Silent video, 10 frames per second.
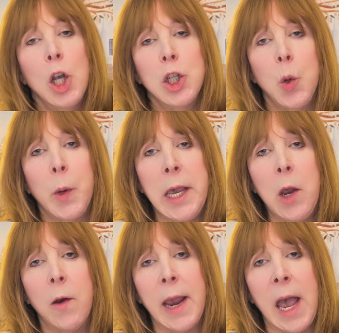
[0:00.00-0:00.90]
So
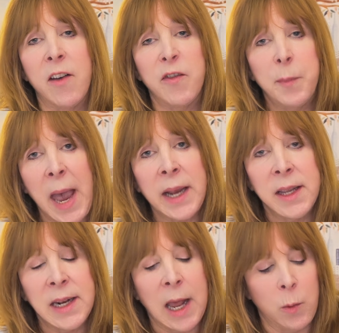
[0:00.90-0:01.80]
here I have packed
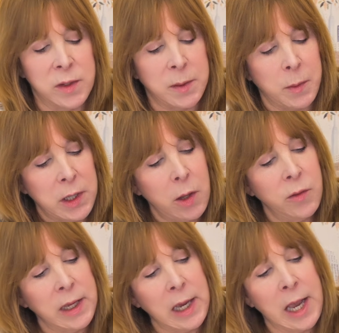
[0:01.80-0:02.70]
it out with some
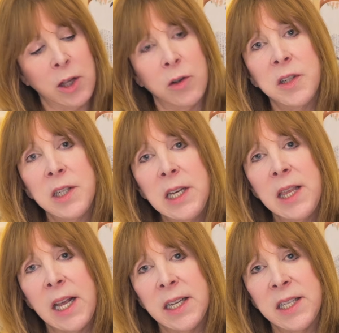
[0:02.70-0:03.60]
clothing, and you'll see
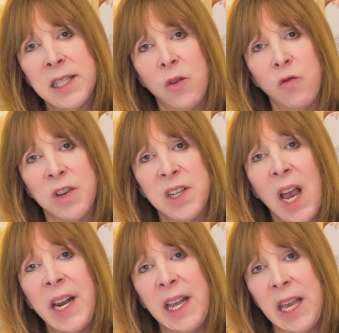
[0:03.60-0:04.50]
that it's
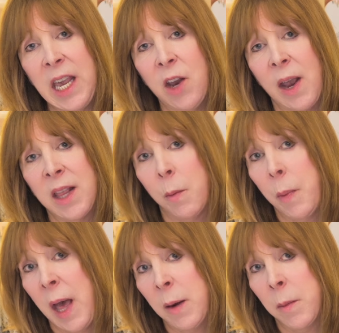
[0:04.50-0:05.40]
residing here at the
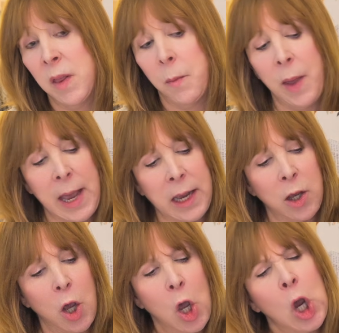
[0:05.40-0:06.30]
bottom of the bag.